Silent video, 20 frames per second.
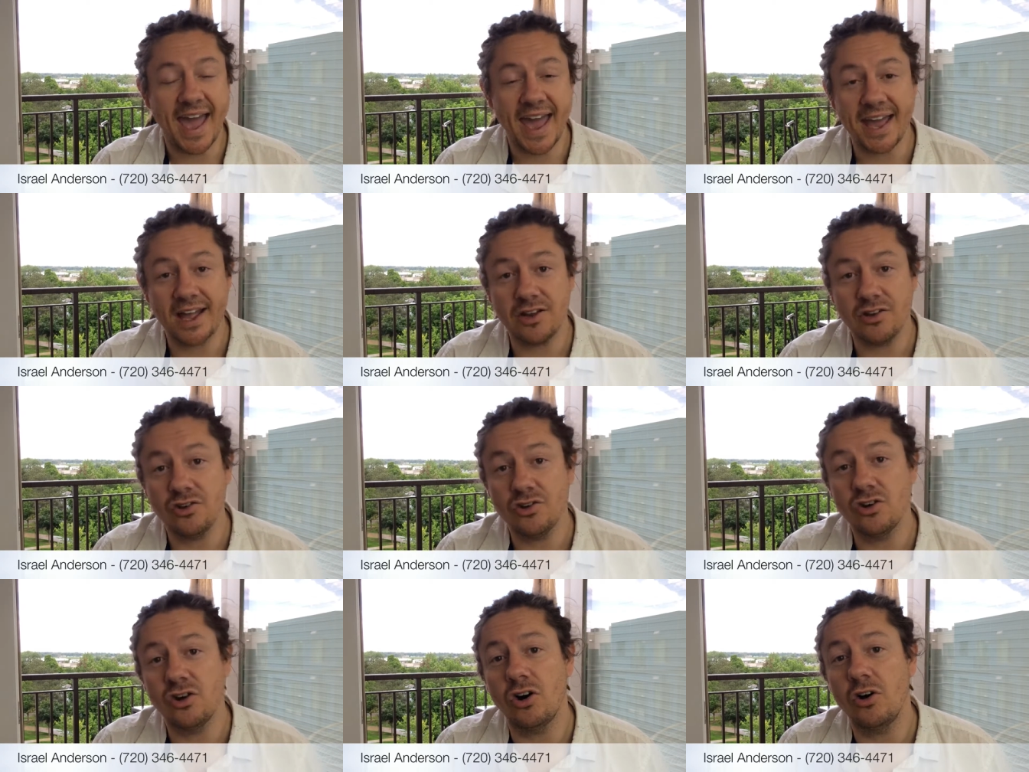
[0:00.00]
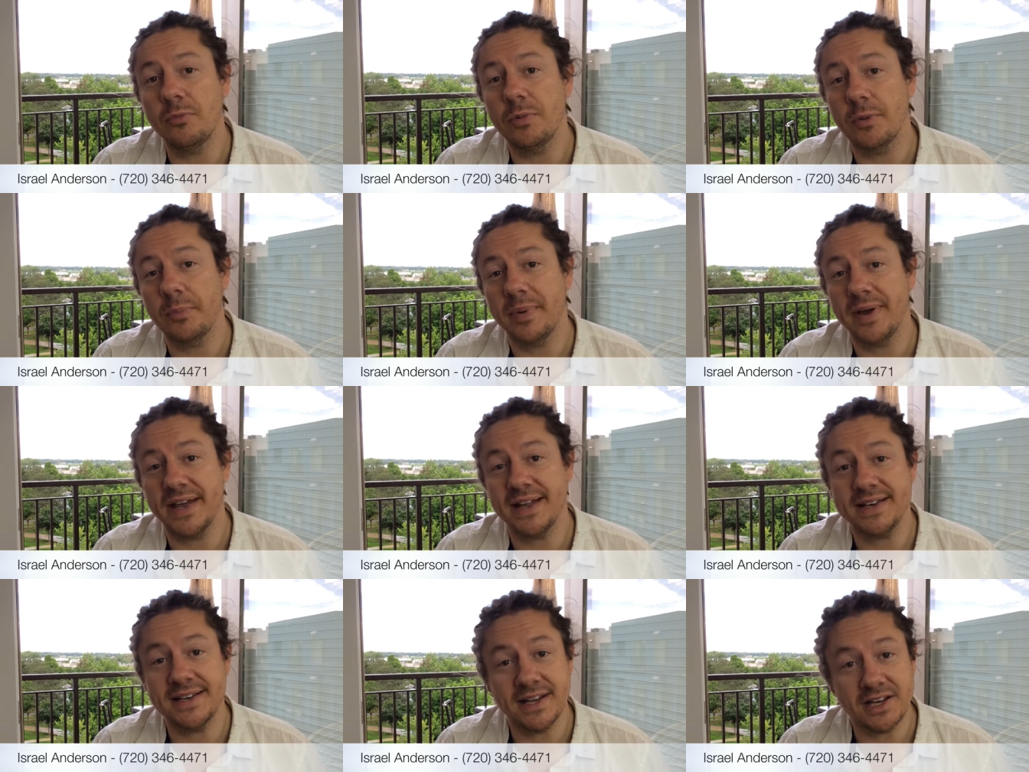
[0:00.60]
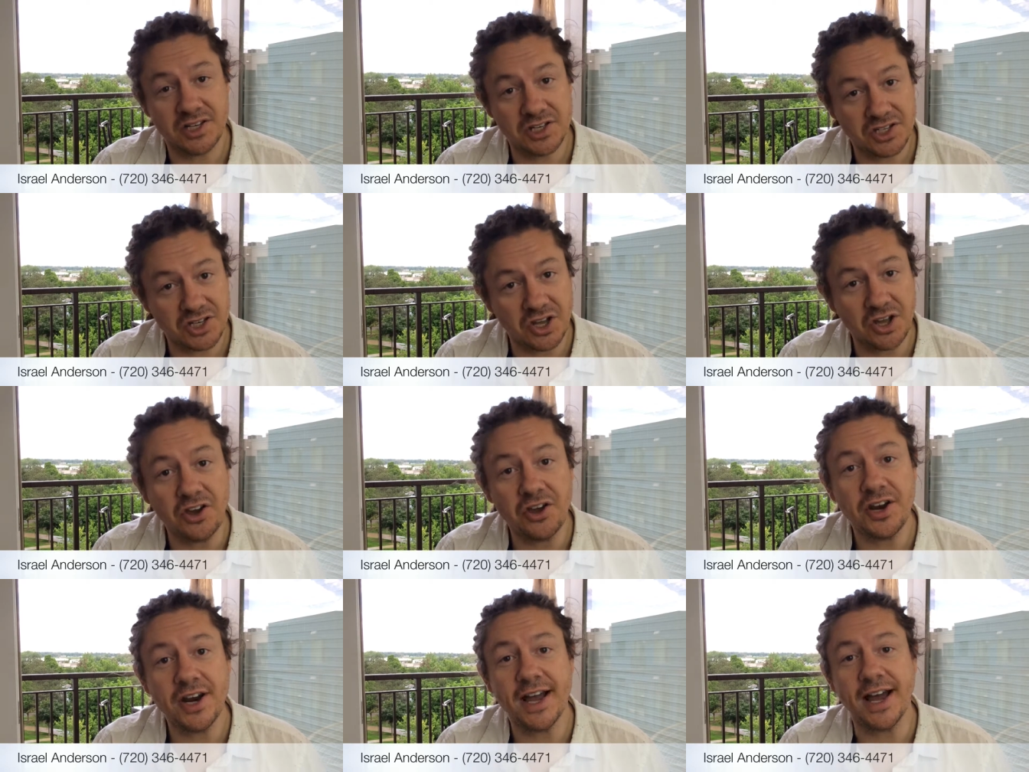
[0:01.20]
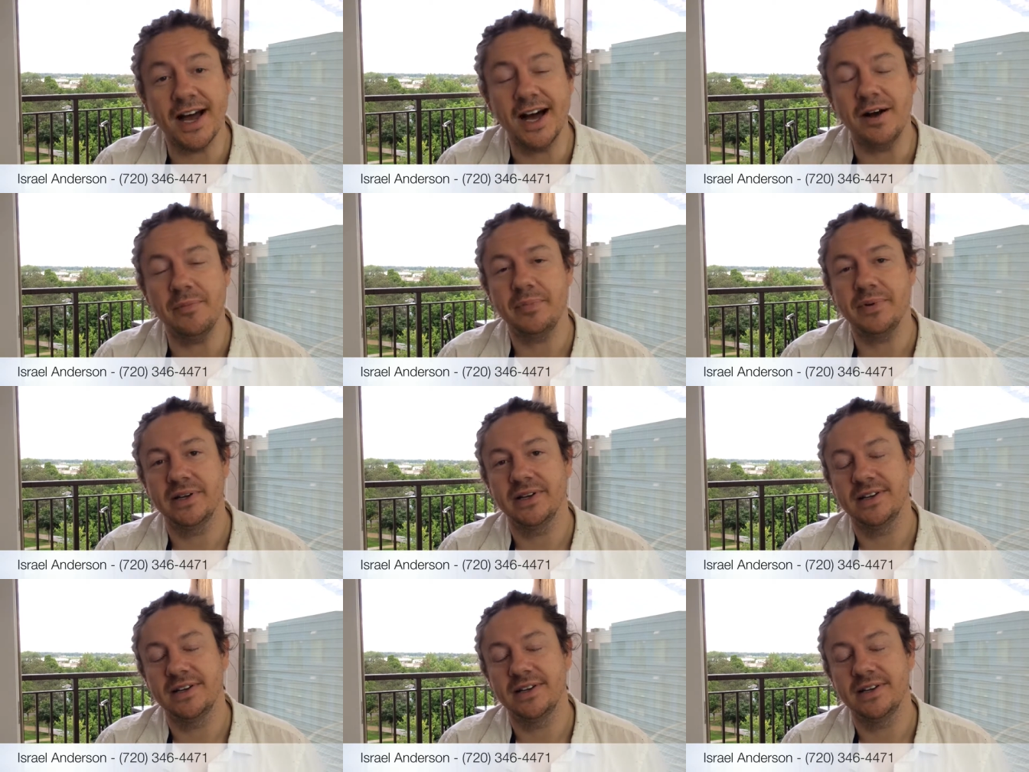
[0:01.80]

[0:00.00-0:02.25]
and you're prepared to turn up,